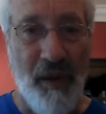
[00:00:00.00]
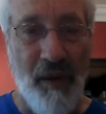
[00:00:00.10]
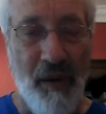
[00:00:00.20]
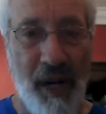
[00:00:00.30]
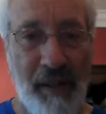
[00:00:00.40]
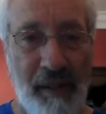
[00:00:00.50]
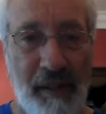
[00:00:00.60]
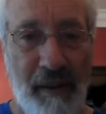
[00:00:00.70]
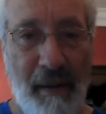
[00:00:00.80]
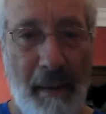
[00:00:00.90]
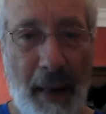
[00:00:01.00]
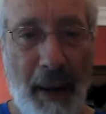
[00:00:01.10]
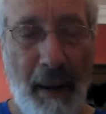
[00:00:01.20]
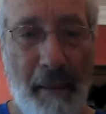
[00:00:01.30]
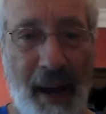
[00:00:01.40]
Right?
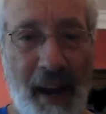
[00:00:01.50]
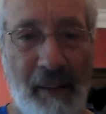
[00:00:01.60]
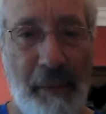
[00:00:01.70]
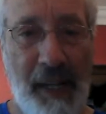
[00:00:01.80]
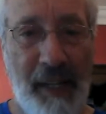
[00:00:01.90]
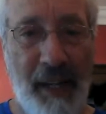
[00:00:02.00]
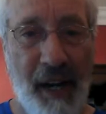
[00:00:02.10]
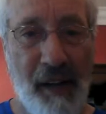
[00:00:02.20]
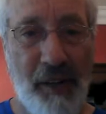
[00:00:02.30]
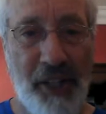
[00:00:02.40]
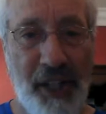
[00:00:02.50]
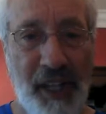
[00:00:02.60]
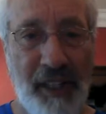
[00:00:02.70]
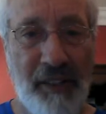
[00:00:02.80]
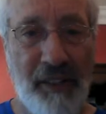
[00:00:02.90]
I have a peanut allergy,
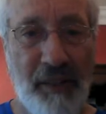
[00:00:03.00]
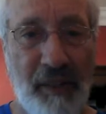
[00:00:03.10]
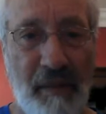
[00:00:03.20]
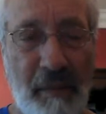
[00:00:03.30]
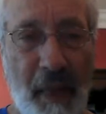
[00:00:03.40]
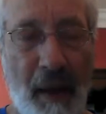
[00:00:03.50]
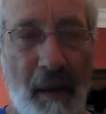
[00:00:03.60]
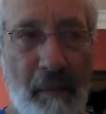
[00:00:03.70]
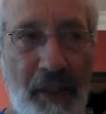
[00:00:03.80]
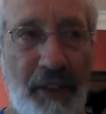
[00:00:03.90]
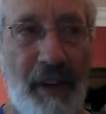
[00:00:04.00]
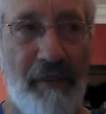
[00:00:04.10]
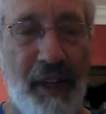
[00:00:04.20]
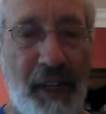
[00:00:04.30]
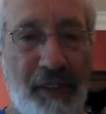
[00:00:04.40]
and the
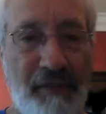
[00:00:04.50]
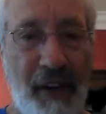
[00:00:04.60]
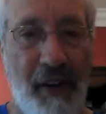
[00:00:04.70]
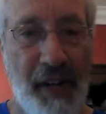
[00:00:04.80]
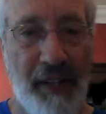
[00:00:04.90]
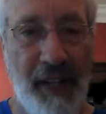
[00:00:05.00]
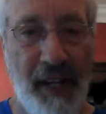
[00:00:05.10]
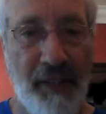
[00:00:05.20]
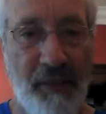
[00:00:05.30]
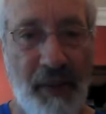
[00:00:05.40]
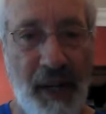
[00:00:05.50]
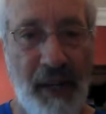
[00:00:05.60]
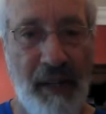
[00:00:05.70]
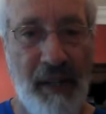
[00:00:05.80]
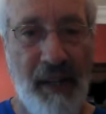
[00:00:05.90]
suffering gets very intense when
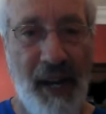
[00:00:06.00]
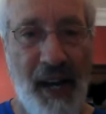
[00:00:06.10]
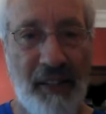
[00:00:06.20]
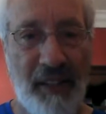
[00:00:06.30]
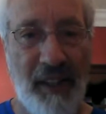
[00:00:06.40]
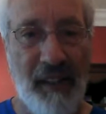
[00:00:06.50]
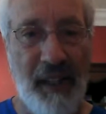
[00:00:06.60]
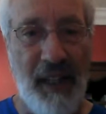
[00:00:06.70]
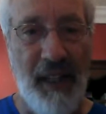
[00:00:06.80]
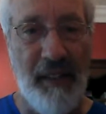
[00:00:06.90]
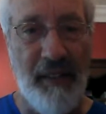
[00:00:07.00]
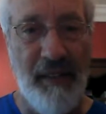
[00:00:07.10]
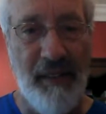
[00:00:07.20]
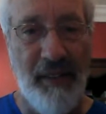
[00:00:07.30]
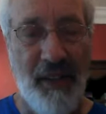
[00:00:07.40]
I accidentally eat
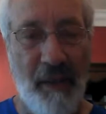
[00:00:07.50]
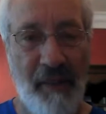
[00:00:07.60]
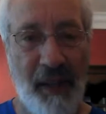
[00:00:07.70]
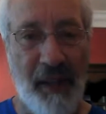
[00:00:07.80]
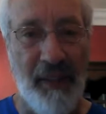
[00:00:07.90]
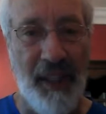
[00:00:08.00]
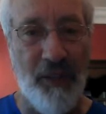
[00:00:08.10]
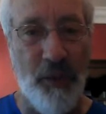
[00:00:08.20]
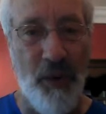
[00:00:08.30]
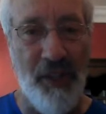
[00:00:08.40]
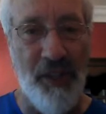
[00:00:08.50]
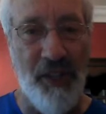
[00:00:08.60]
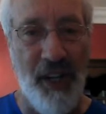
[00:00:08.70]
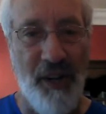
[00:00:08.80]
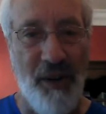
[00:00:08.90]
something, and it gets worse as
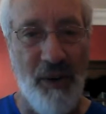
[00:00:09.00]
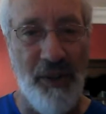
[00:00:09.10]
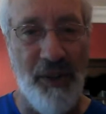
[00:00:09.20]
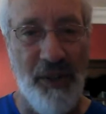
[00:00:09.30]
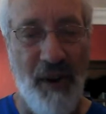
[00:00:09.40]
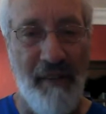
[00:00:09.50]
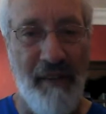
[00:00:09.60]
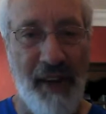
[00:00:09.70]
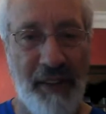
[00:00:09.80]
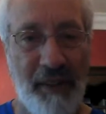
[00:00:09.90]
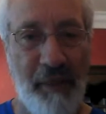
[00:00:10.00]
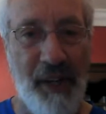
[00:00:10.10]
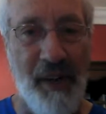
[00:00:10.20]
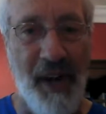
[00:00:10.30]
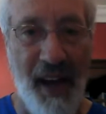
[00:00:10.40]
you get older. So I've had some
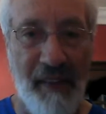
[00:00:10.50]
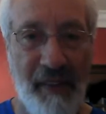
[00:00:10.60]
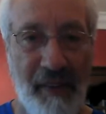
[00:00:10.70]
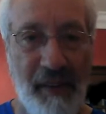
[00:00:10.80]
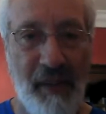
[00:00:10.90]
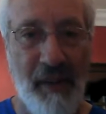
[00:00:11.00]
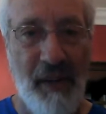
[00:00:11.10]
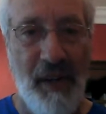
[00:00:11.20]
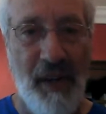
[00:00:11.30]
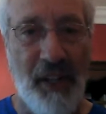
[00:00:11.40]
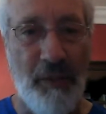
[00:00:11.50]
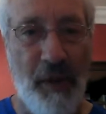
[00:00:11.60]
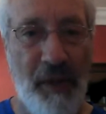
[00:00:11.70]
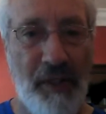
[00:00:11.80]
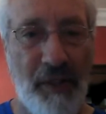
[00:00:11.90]
near-death
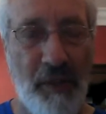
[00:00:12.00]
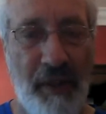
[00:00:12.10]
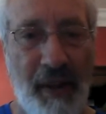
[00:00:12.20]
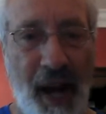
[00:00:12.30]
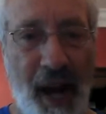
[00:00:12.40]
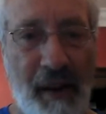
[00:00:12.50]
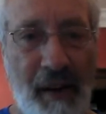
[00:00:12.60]
experiences with that.